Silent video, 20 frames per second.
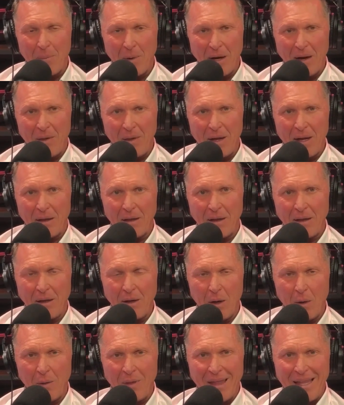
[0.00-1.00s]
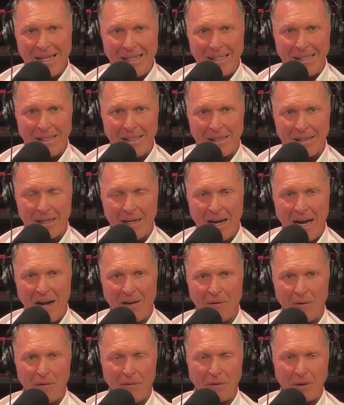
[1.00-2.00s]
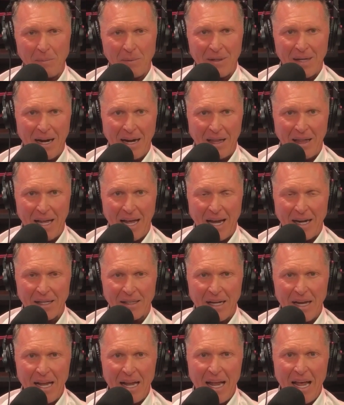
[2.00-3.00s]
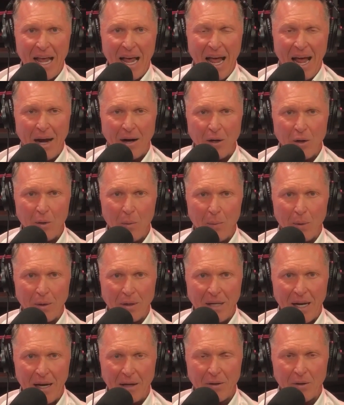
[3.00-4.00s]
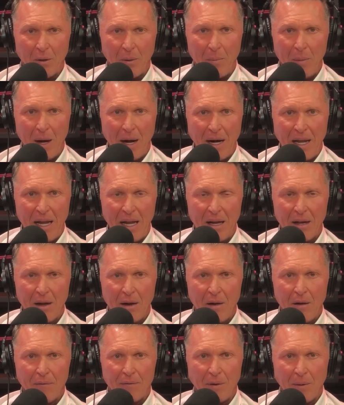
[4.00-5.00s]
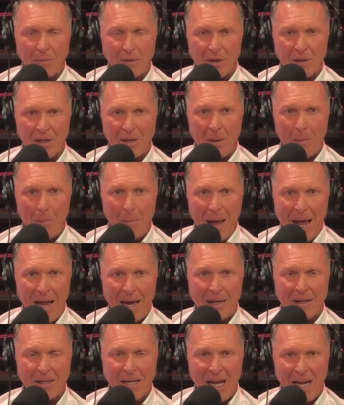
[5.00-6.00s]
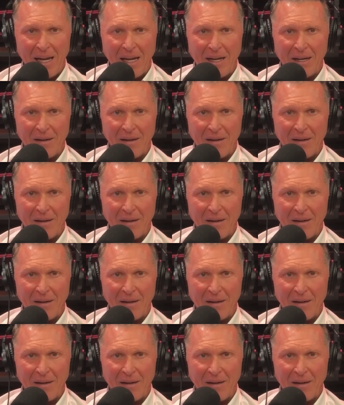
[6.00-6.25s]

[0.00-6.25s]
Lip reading: But I think, this is kind of a flip side of that, is how do you protect your money from just the bank taking